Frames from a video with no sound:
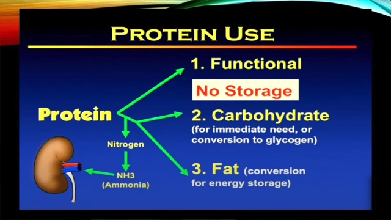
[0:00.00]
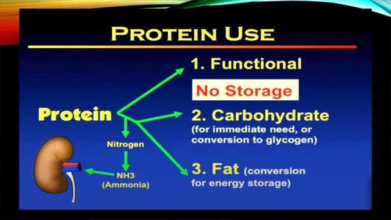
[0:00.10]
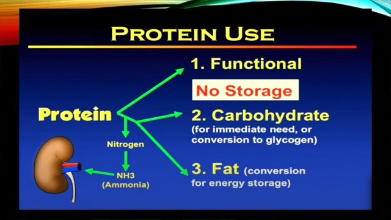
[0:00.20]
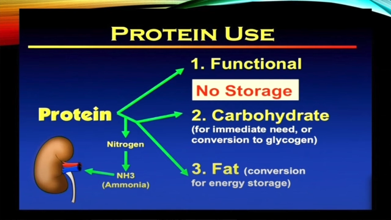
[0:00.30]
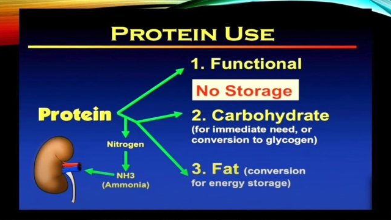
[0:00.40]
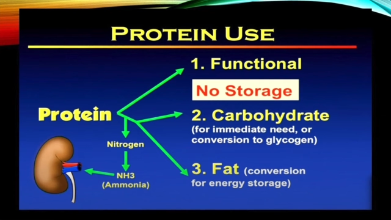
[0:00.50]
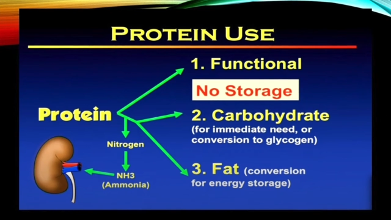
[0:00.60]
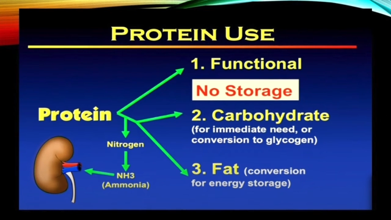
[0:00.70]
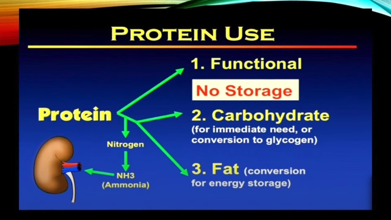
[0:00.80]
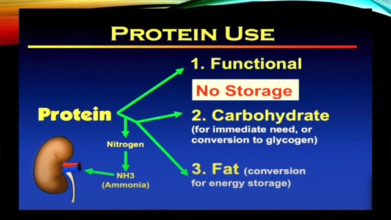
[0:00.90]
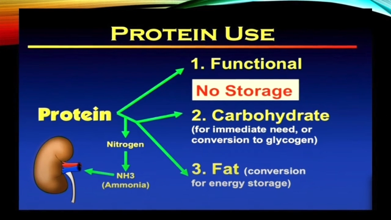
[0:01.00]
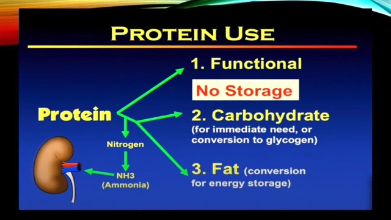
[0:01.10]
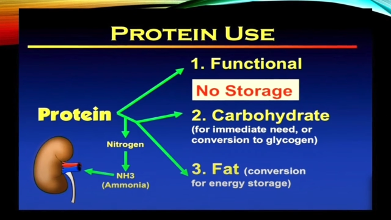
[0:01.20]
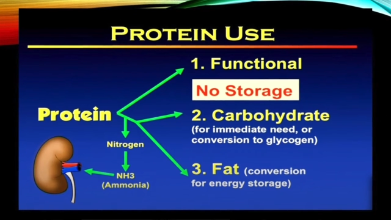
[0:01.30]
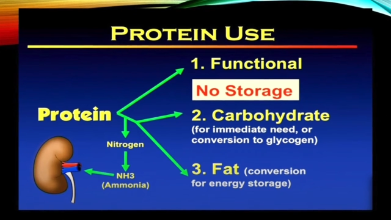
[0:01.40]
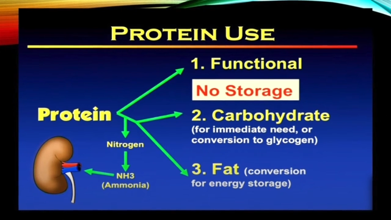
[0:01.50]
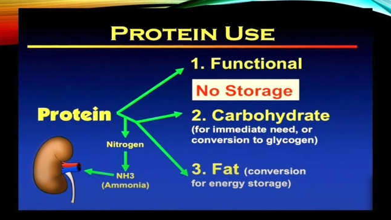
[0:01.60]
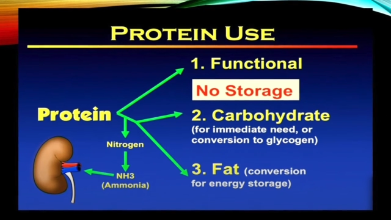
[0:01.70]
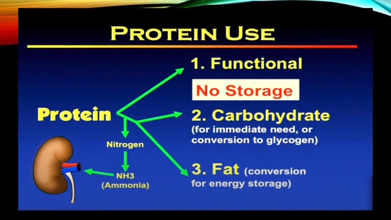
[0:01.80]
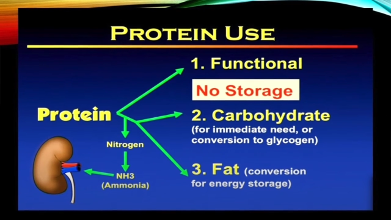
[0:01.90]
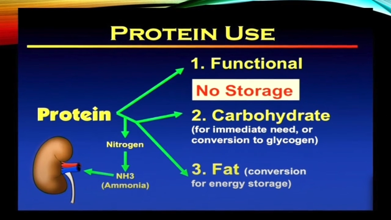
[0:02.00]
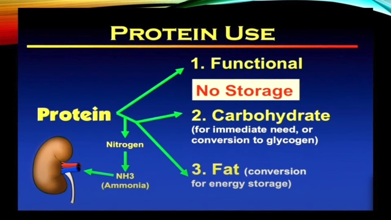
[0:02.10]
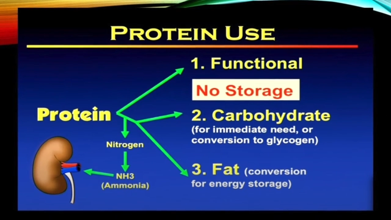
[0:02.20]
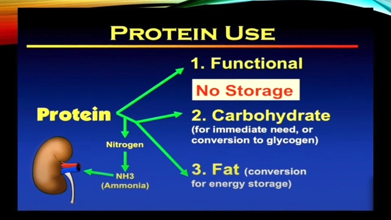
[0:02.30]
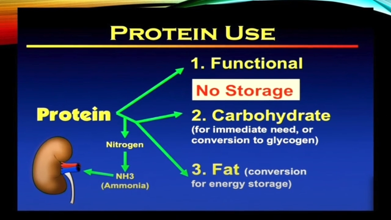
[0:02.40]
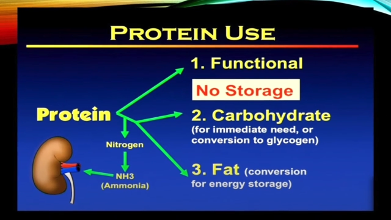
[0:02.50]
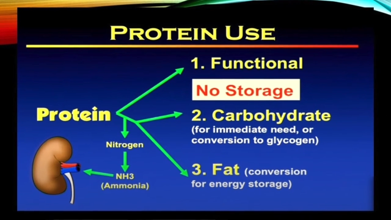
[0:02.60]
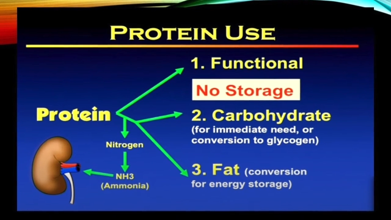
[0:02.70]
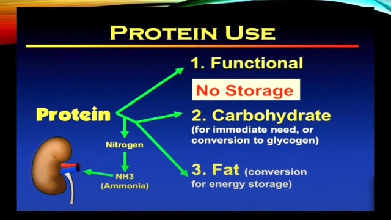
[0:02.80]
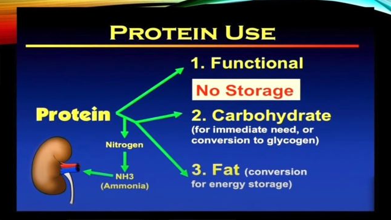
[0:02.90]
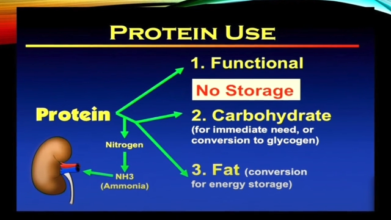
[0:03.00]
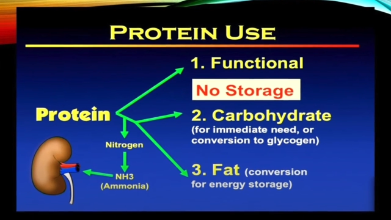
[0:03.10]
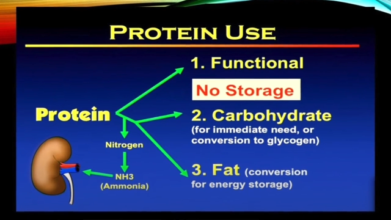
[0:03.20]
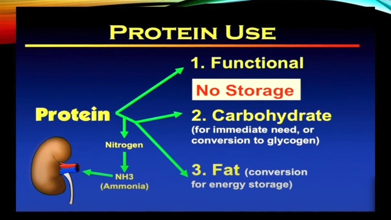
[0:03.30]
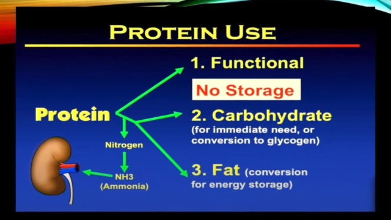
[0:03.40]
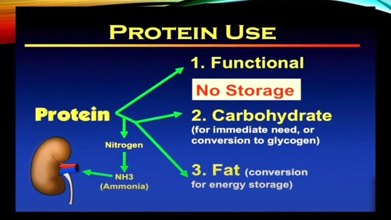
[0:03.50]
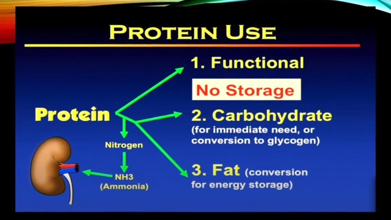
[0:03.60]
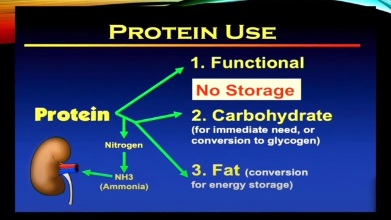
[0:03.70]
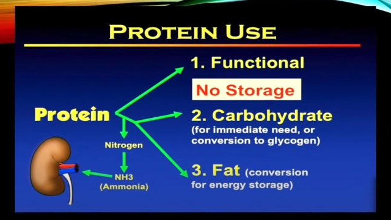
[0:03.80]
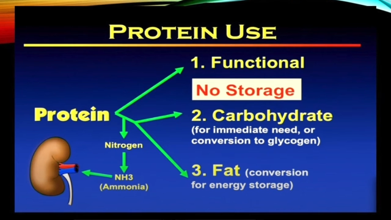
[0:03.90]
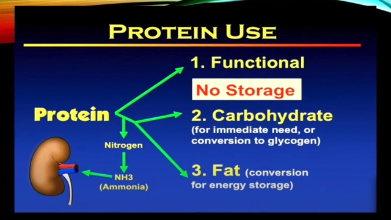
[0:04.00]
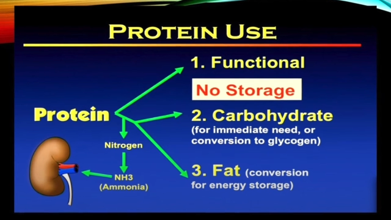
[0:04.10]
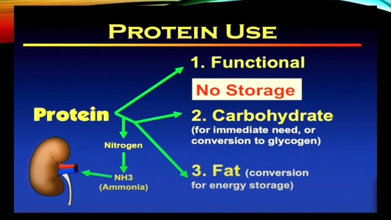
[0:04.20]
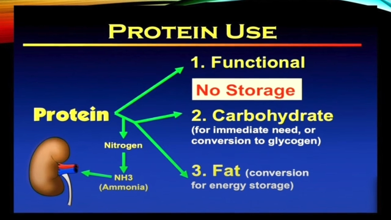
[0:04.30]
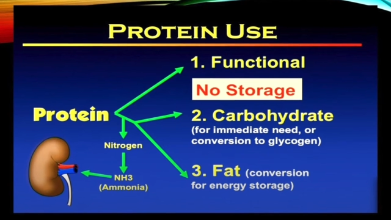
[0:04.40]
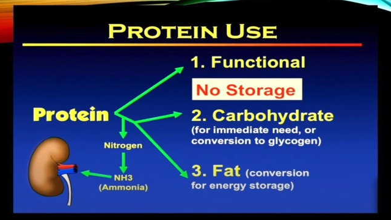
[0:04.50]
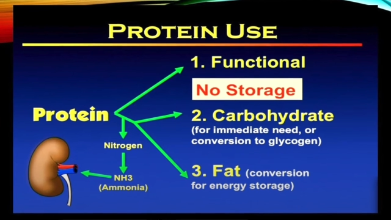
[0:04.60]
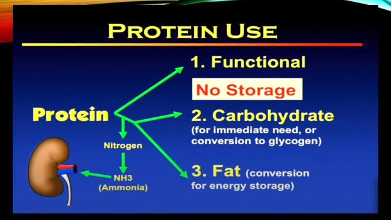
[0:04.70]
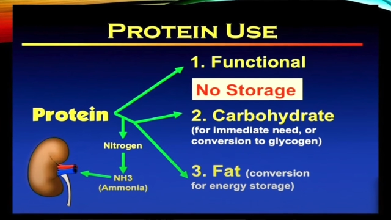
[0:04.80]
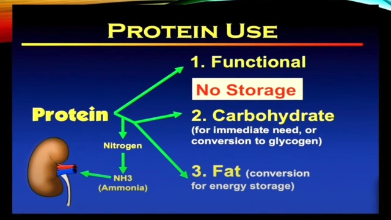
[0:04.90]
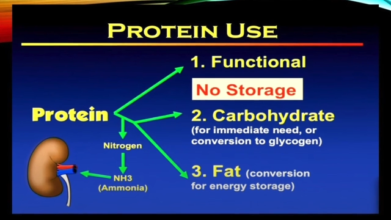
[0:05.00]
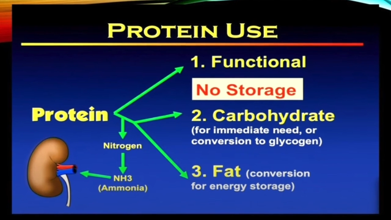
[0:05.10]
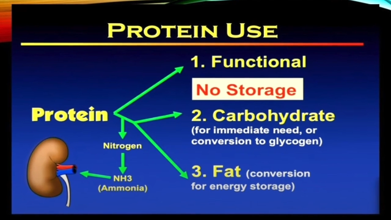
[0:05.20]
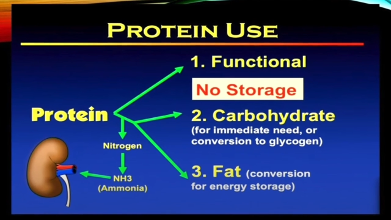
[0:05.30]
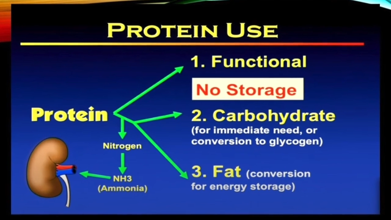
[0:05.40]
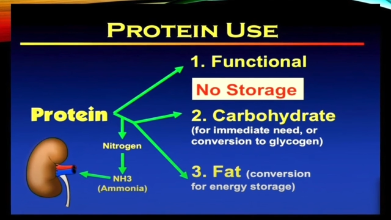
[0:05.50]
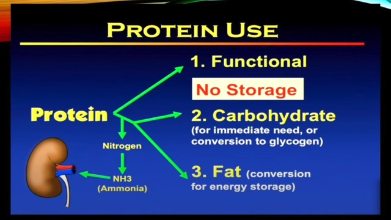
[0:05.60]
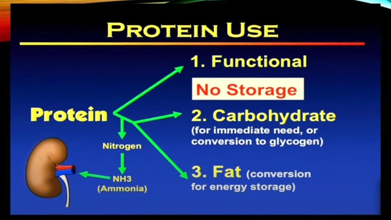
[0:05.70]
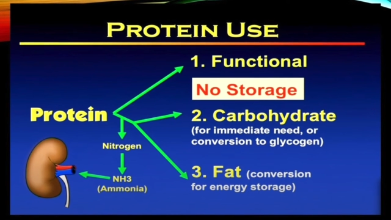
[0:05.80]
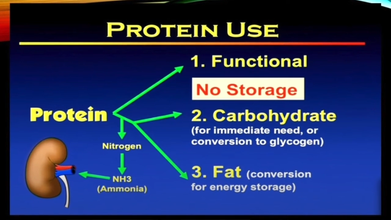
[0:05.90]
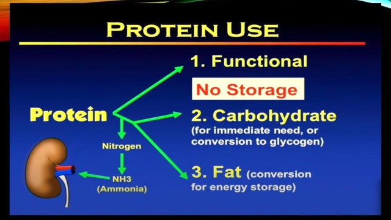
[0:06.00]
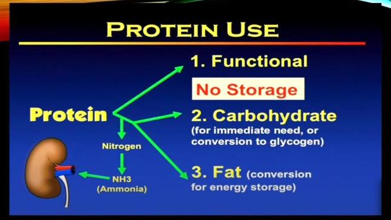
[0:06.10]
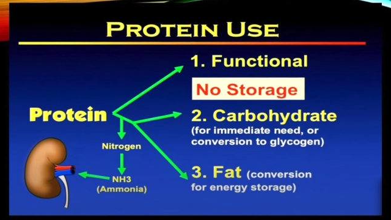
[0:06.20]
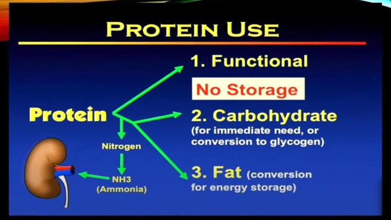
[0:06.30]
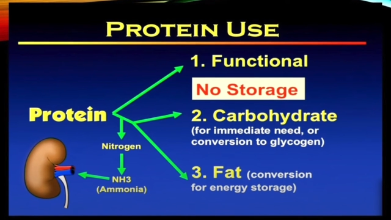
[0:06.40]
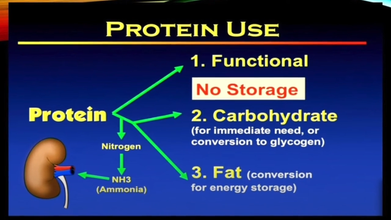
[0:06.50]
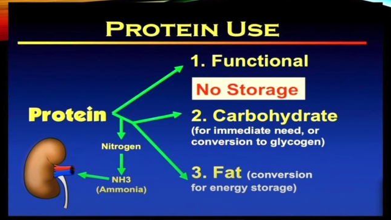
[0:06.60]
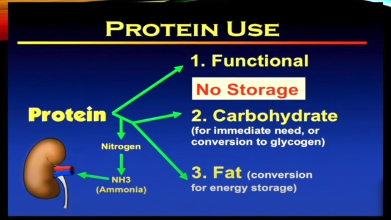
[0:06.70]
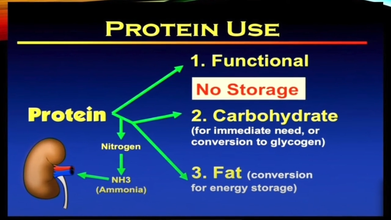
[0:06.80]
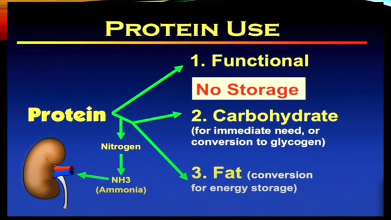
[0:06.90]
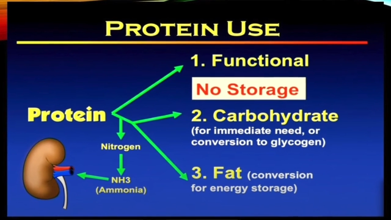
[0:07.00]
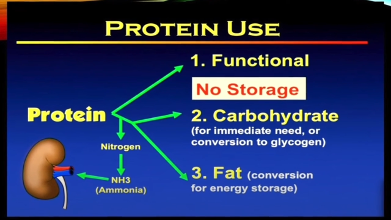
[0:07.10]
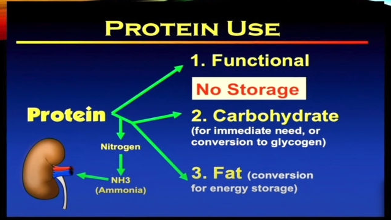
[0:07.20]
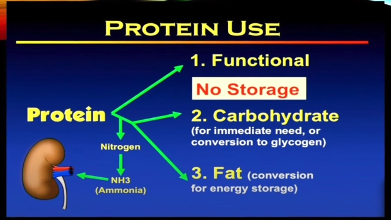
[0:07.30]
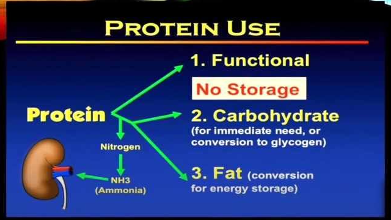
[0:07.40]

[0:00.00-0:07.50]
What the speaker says: Nobody's mouth can be seen.